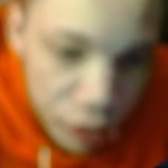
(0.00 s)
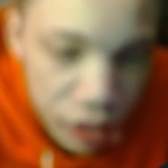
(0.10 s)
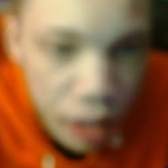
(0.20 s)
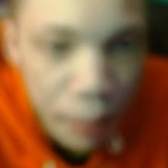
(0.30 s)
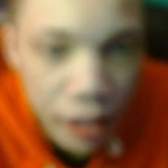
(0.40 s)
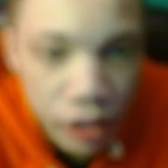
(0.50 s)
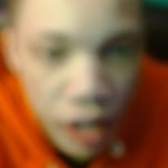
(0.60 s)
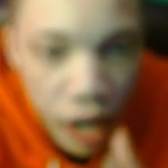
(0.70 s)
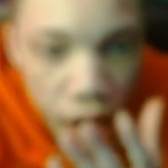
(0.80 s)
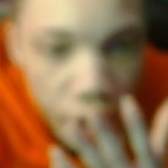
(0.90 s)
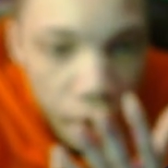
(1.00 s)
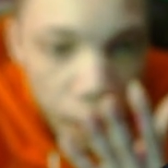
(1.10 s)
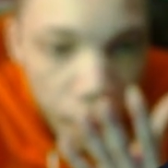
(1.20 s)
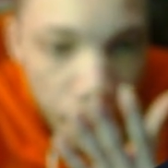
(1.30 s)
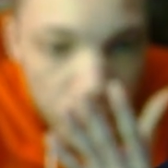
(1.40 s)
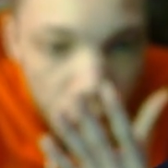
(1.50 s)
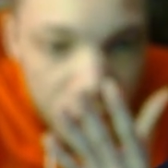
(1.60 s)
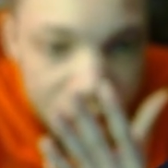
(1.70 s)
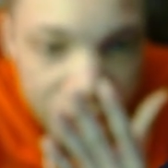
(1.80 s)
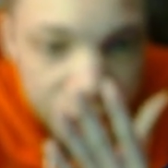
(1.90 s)
of your competitors. All
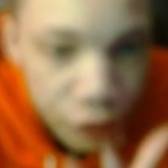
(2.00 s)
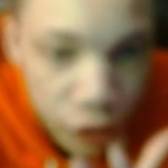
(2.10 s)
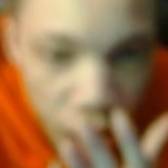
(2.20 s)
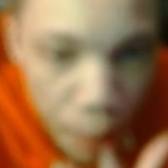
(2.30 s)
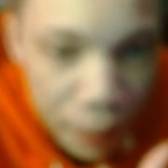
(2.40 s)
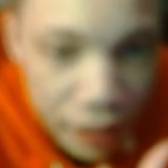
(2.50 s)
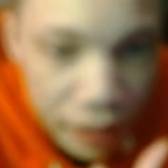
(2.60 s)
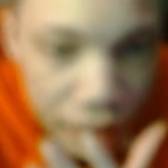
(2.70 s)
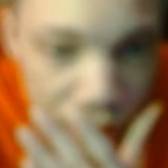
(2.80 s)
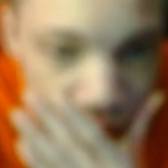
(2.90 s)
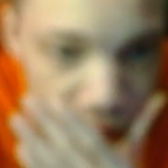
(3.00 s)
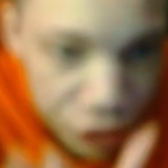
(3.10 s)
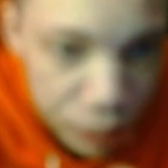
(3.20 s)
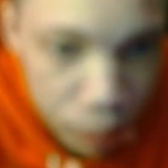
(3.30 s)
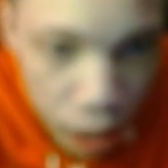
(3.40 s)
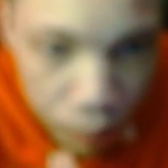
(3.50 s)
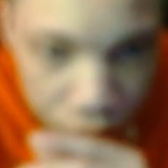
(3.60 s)
your data, copy it and use this prompt.